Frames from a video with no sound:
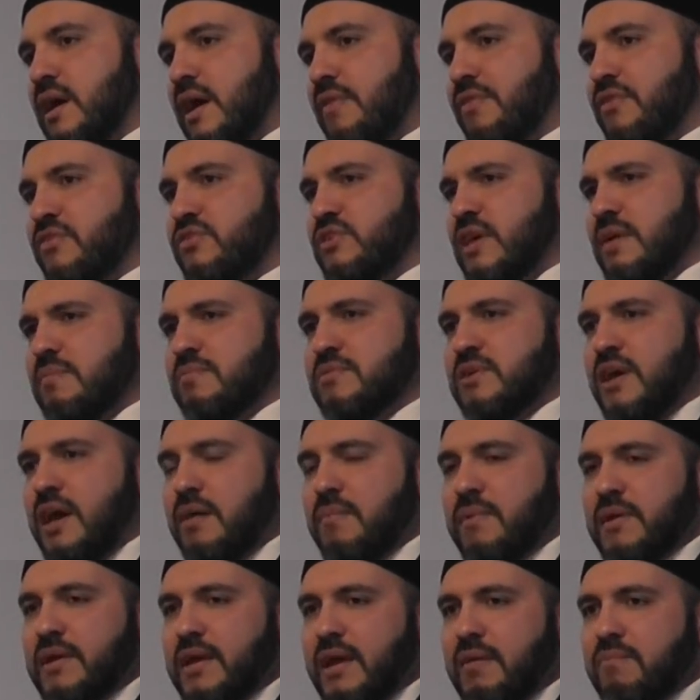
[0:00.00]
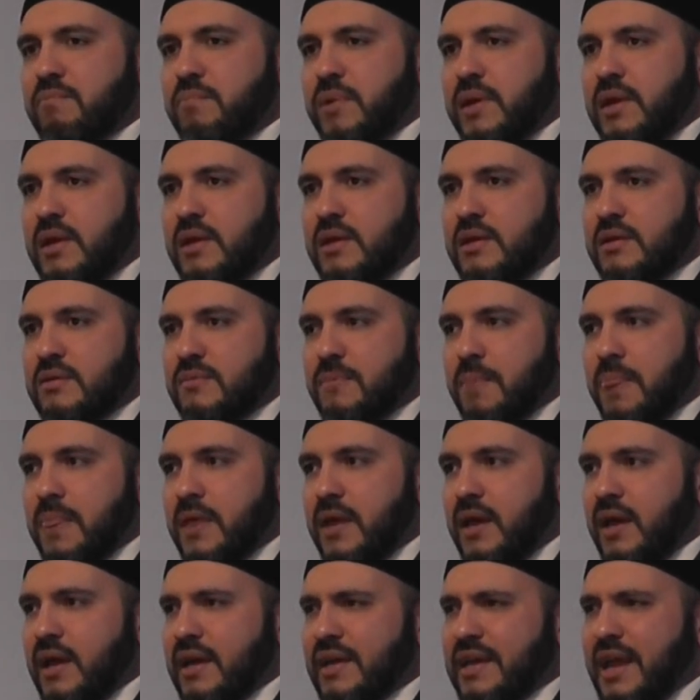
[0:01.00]
at the same time it can be
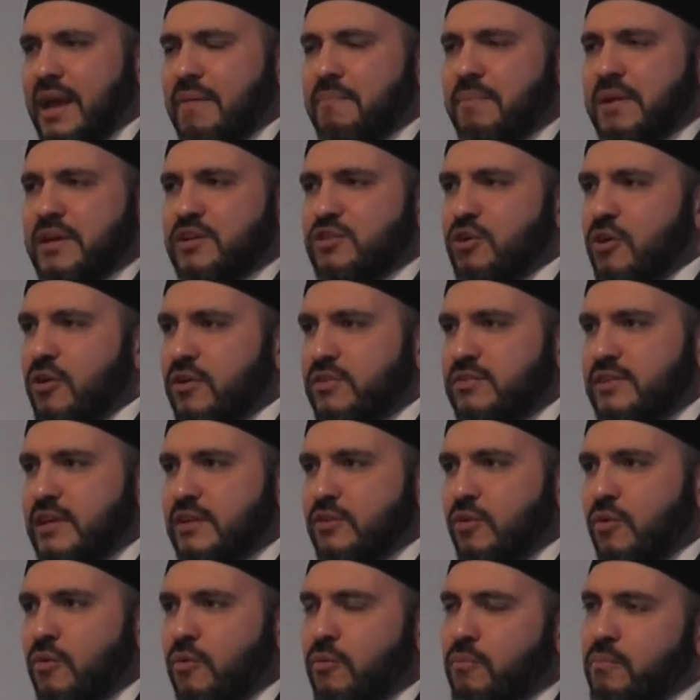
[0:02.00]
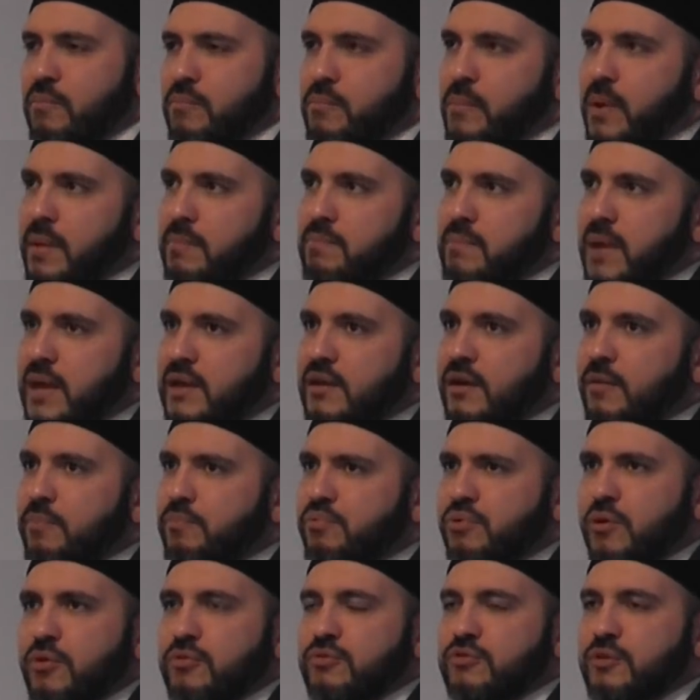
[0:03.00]
toxic, or men are
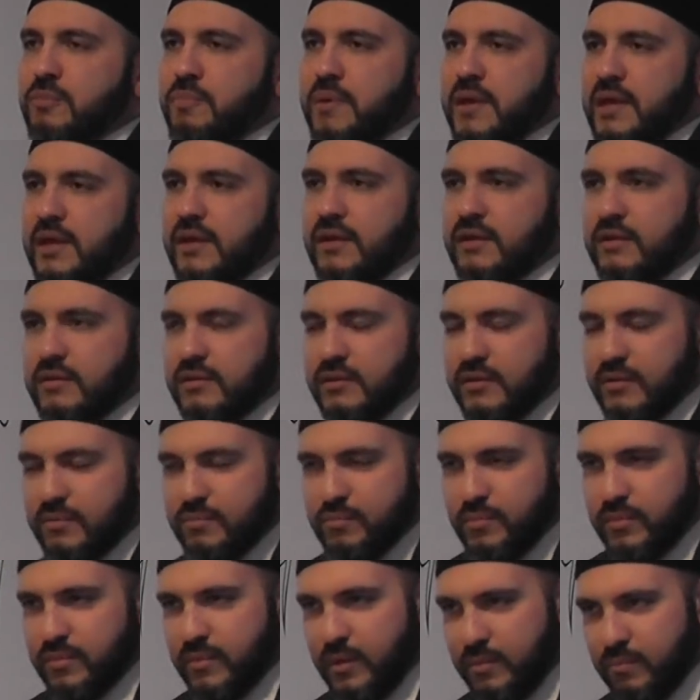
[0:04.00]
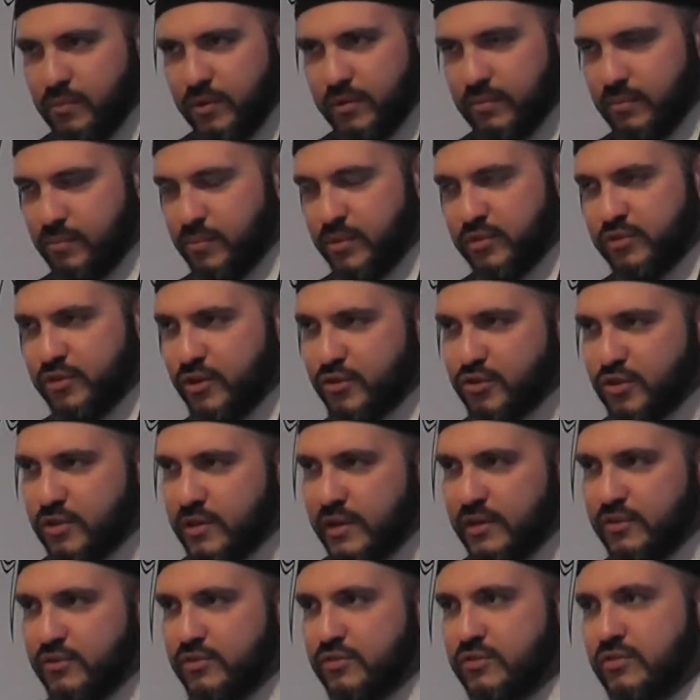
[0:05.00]
prone to being
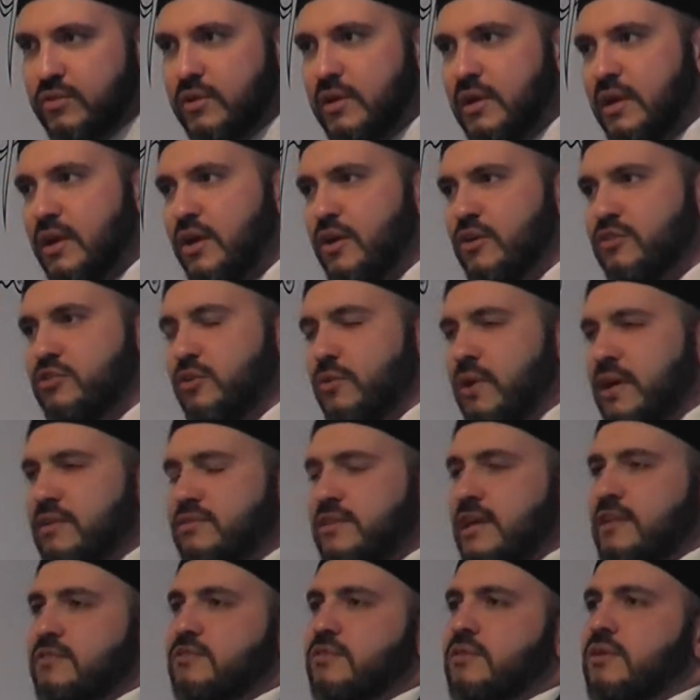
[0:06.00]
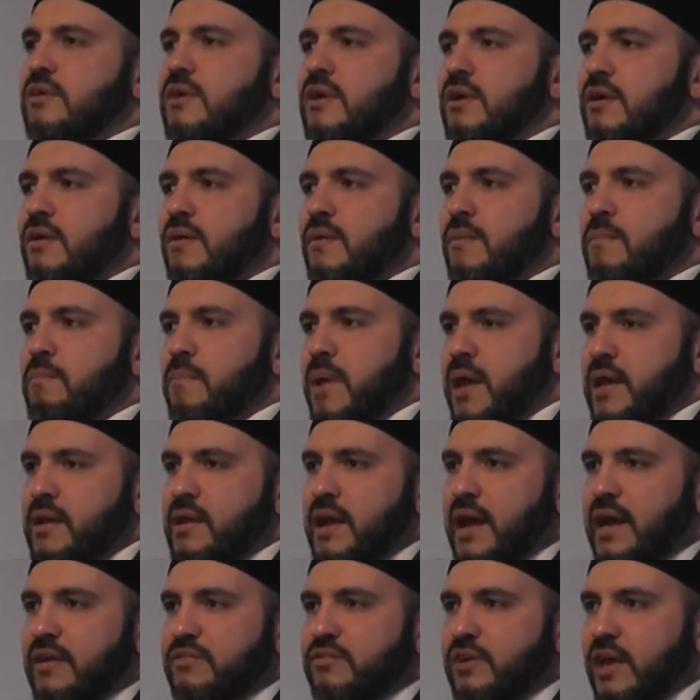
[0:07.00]
misogynists. So is it
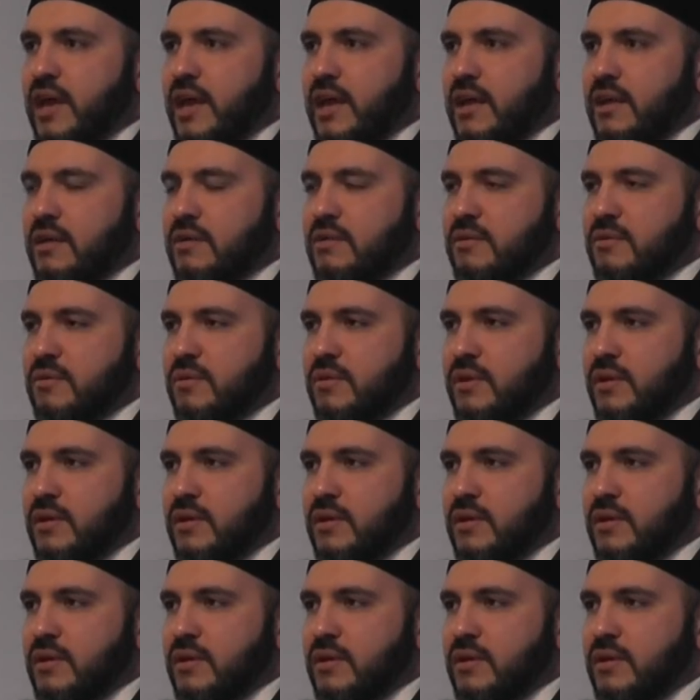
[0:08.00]
men as a